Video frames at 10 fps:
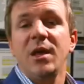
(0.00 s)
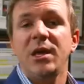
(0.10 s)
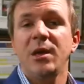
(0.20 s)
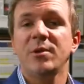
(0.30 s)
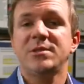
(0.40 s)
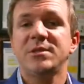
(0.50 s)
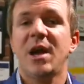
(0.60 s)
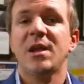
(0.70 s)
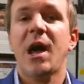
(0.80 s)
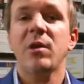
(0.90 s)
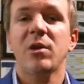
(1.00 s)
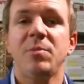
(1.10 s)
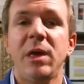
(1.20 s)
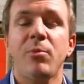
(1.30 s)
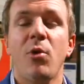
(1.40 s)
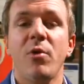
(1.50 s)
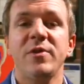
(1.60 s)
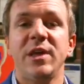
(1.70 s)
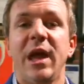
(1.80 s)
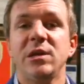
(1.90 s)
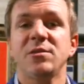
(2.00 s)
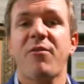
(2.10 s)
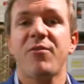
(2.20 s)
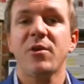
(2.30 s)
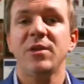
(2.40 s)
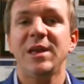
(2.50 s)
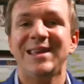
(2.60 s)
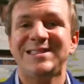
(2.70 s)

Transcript: he was not hiring people over the age of 30.